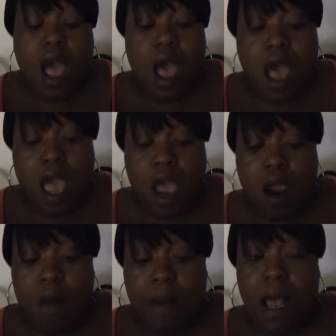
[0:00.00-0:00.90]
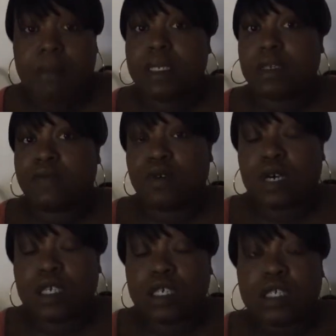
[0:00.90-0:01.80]
And her mom is, of
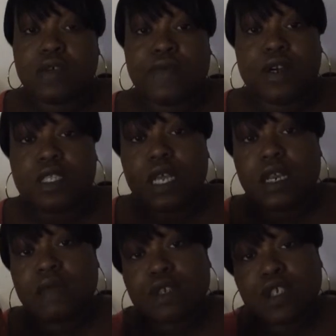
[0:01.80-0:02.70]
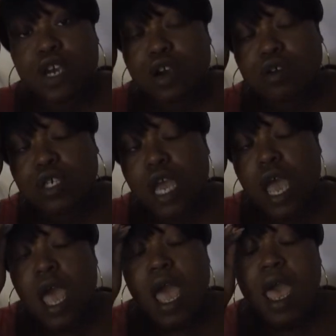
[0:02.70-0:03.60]
course, she's the first lady of the church.
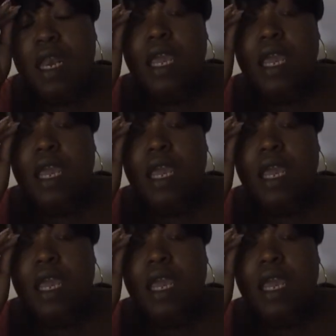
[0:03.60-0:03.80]
And they